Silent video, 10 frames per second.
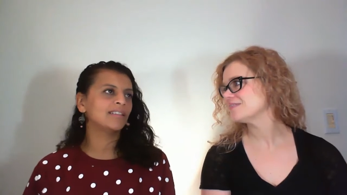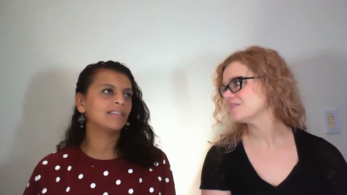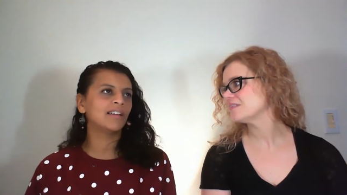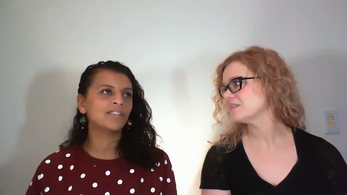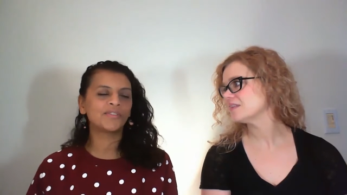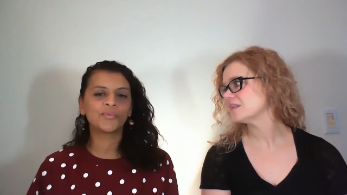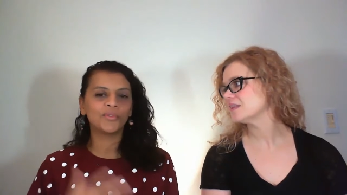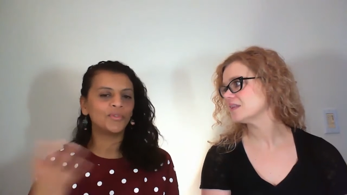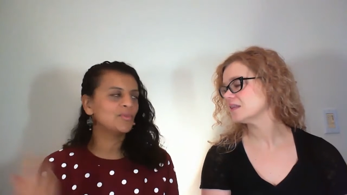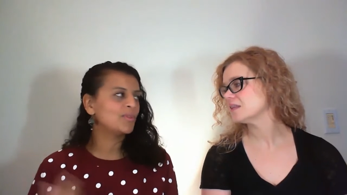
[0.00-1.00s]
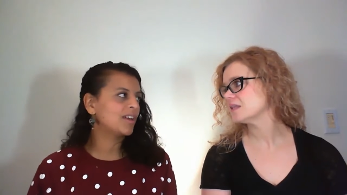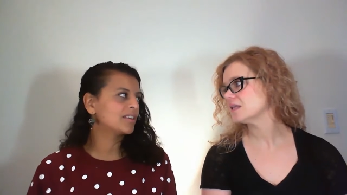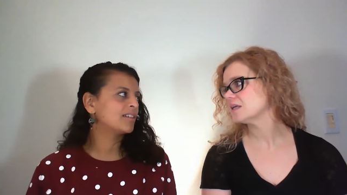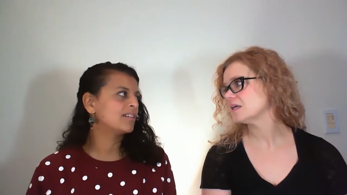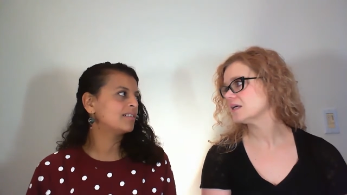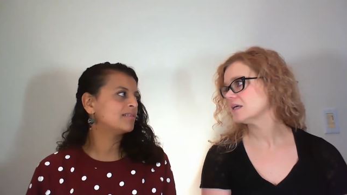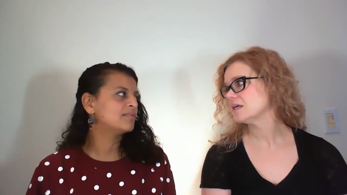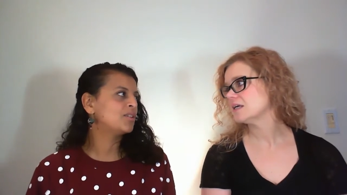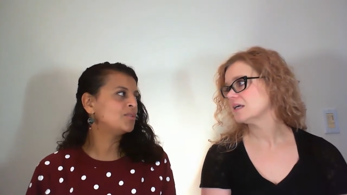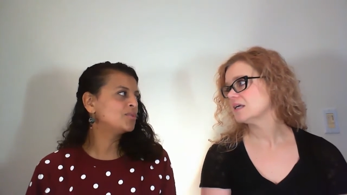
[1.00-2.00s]
Speaker 1: Uh, I just want to like
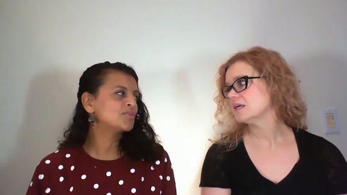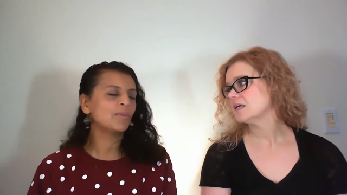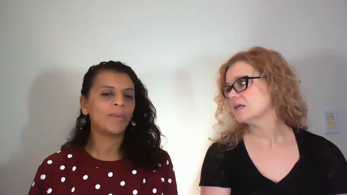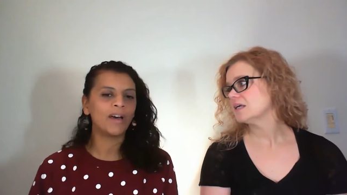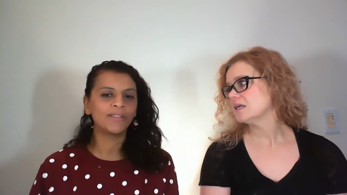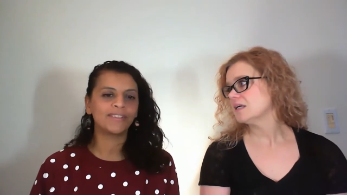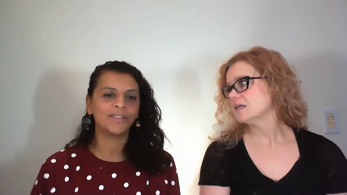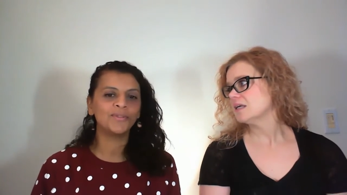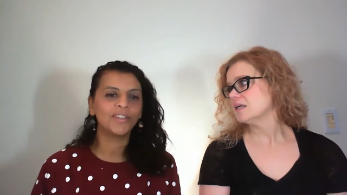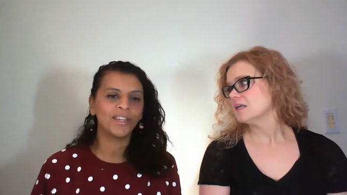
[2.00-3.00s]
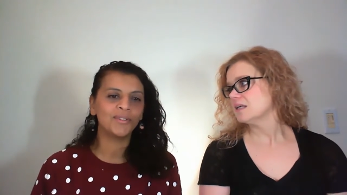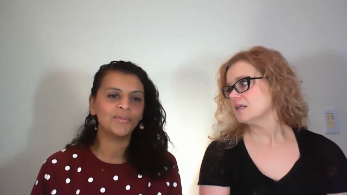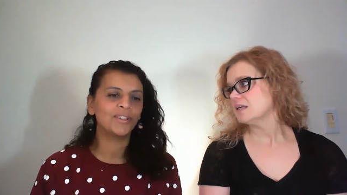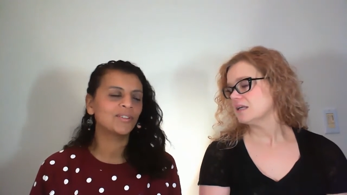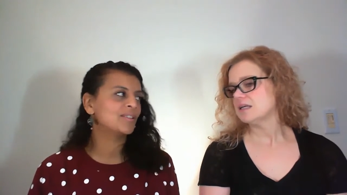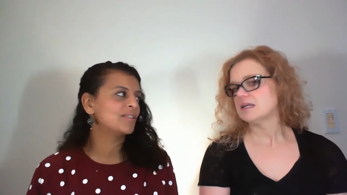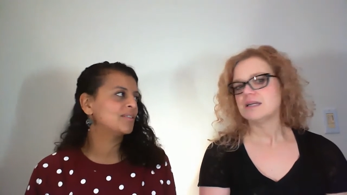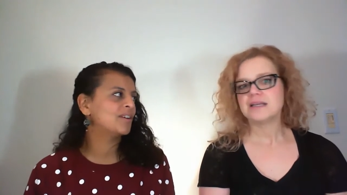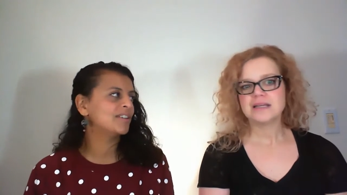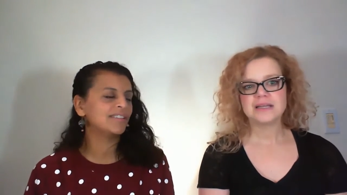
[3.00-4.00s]
uh, lose the pounds that you gain during the
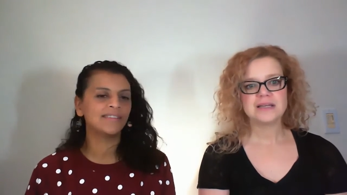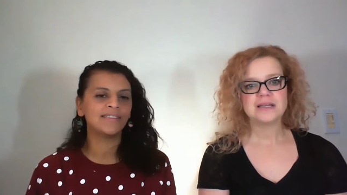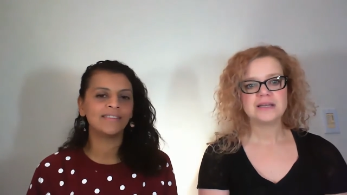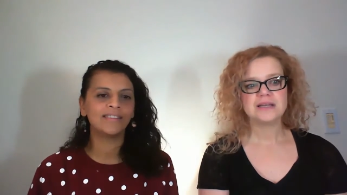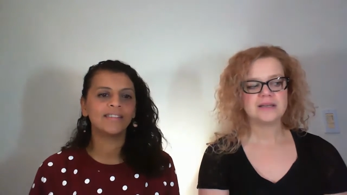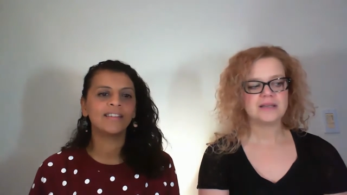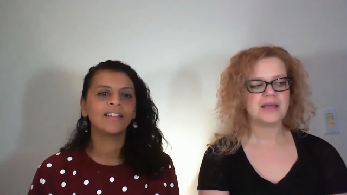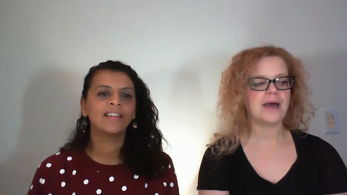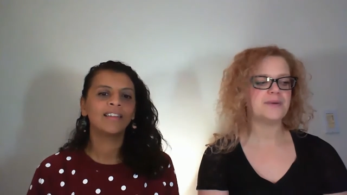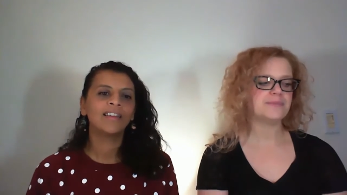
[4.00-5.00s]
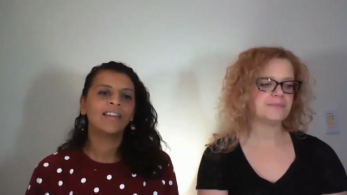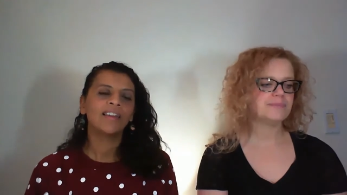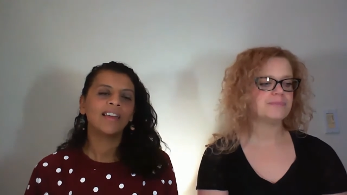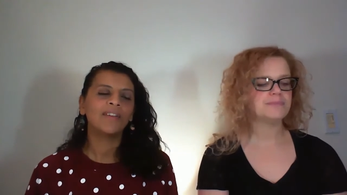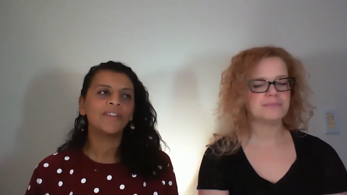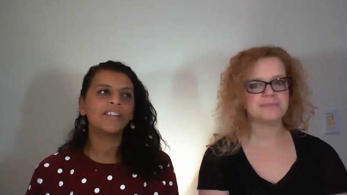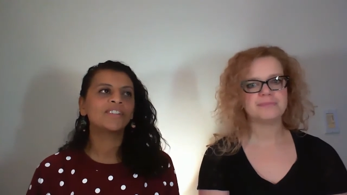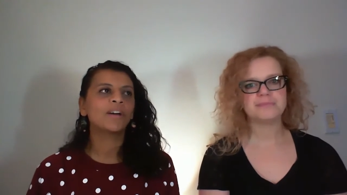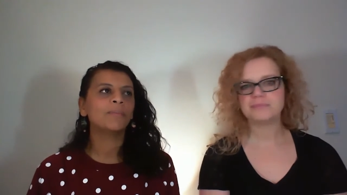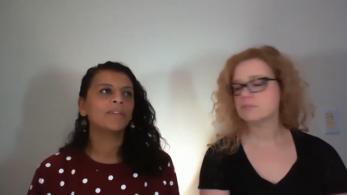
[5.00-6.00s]
holiday season. Yeah. And I think it's
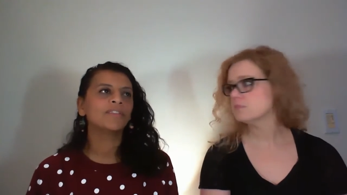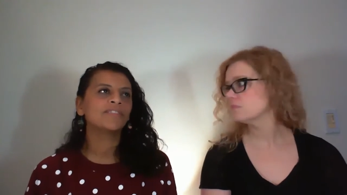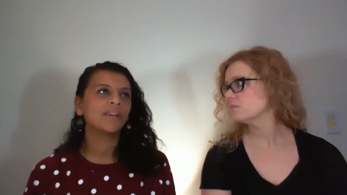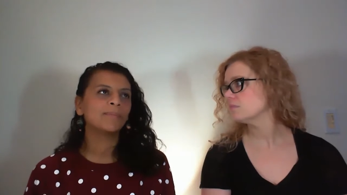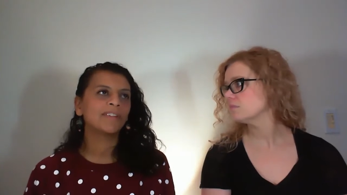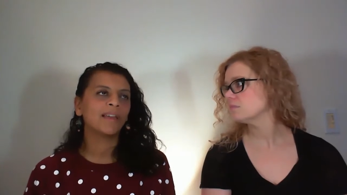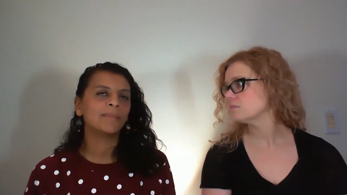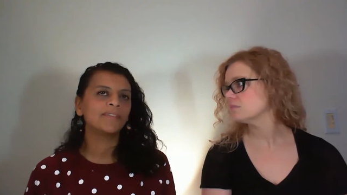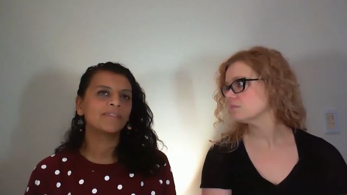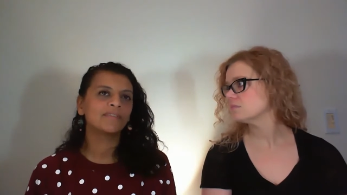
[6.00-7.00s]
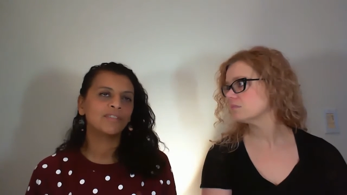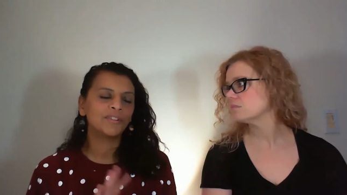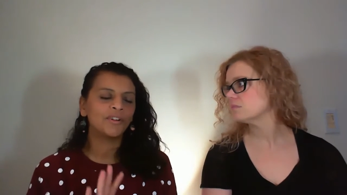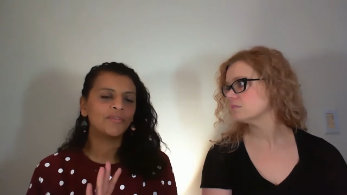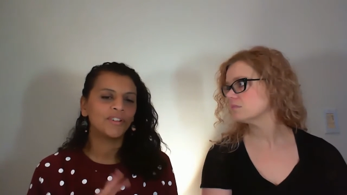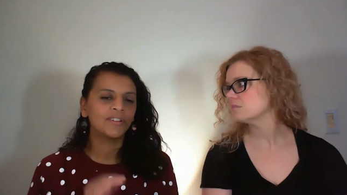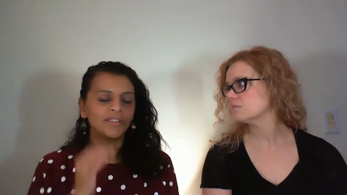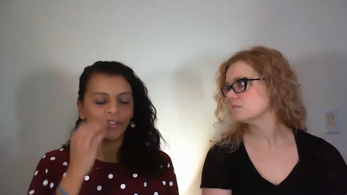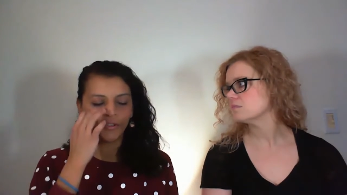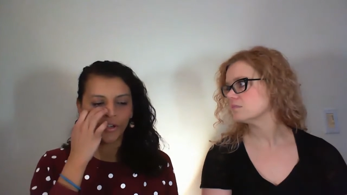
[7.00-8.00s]
coming sometimes, not often,
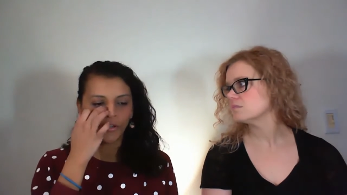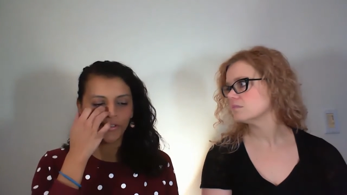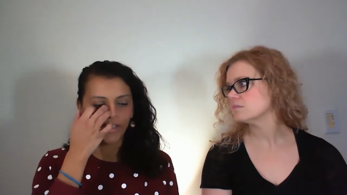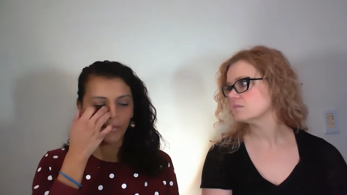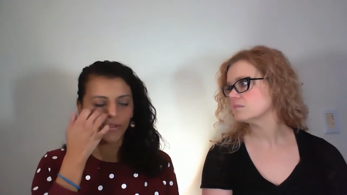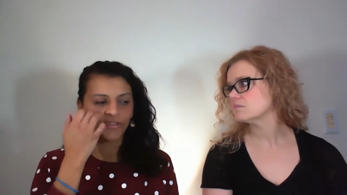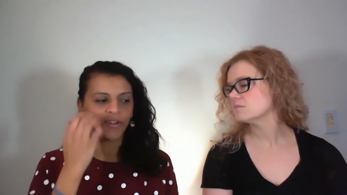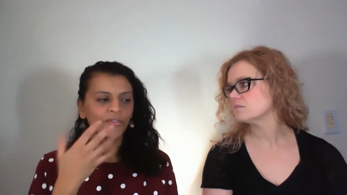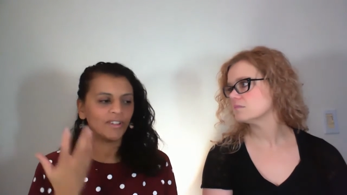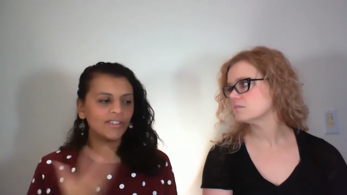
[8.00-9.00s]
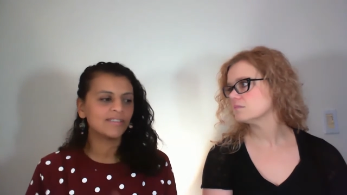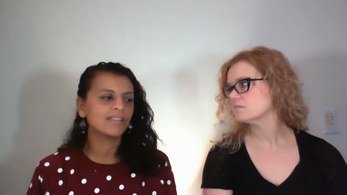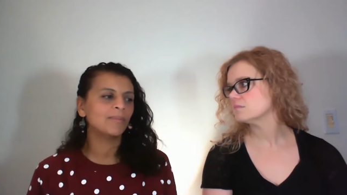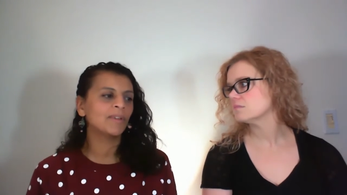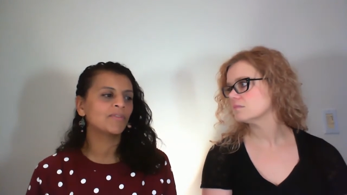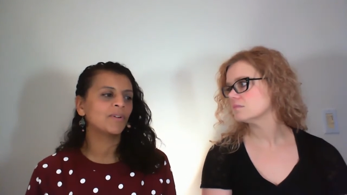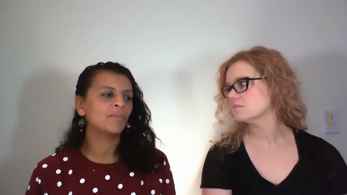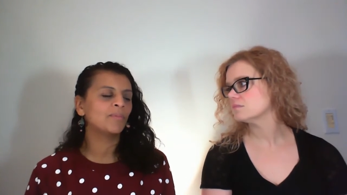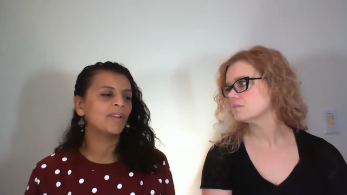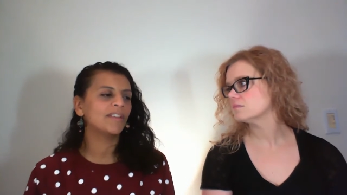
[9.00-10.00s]
not all the time, but often it's coming from
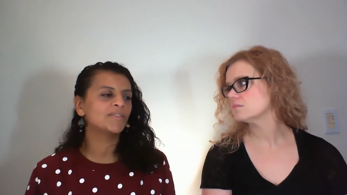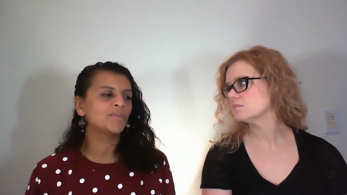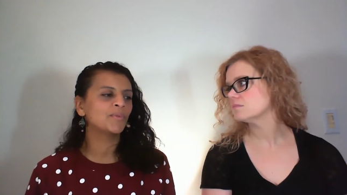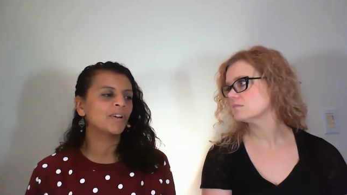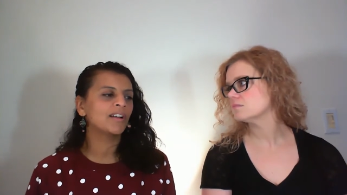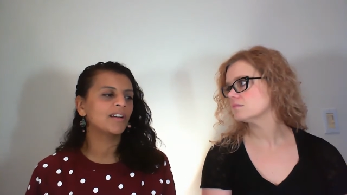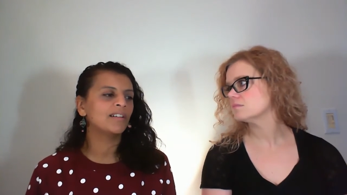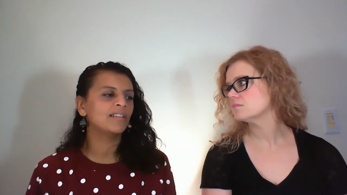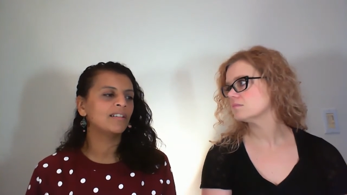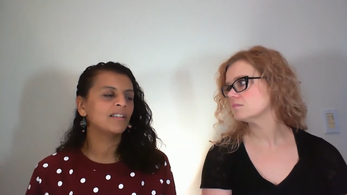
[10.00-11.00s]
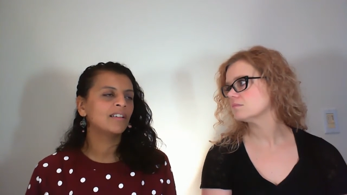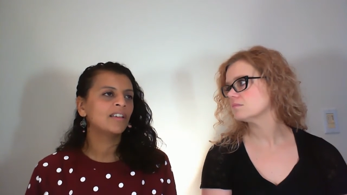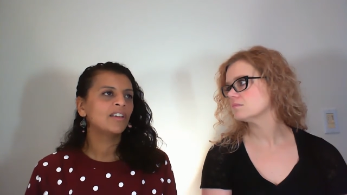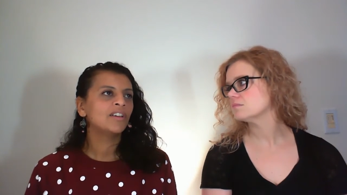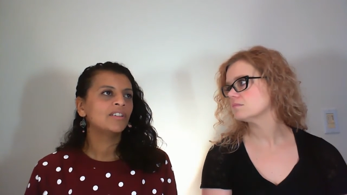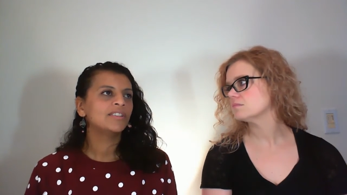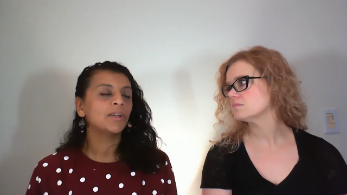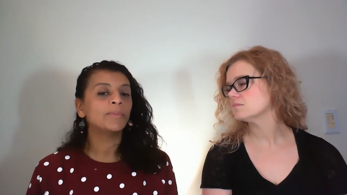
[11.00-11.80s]
a place where the